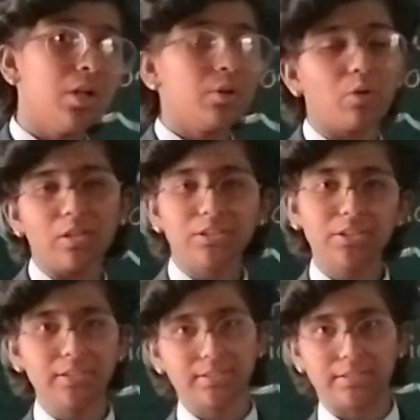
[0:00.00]

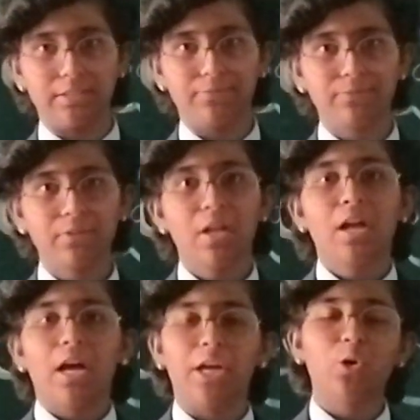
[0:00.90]
nurture itself.
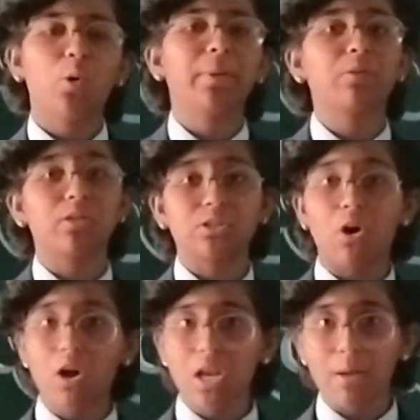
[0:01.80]
I hope it was
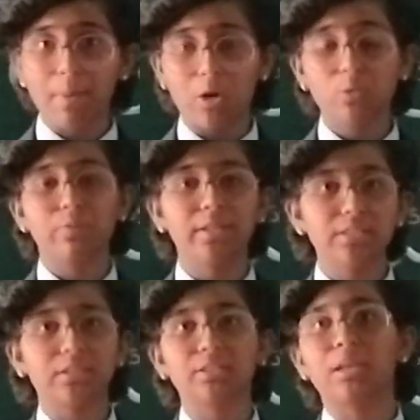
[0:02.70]
all about we
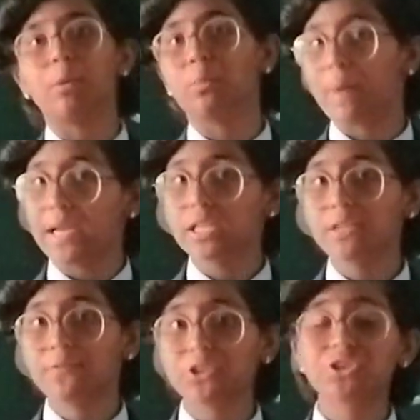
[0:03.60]
discussed about
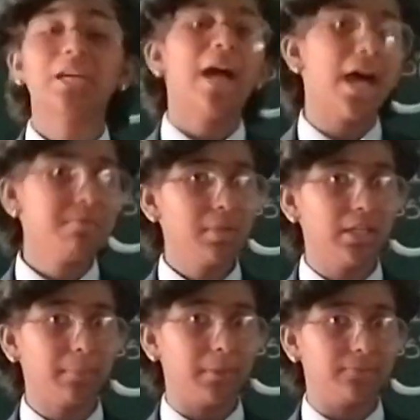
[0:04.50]
binary fission and
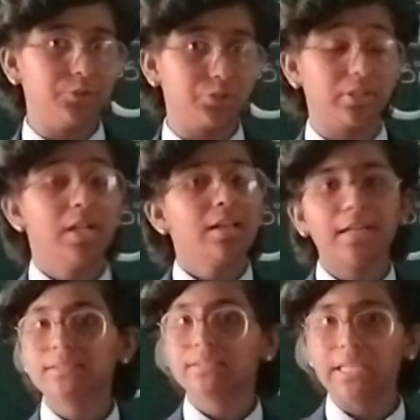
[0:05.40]
multiple fission.
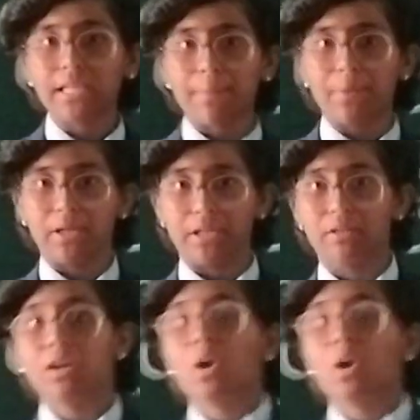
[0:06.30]
Let's recap again.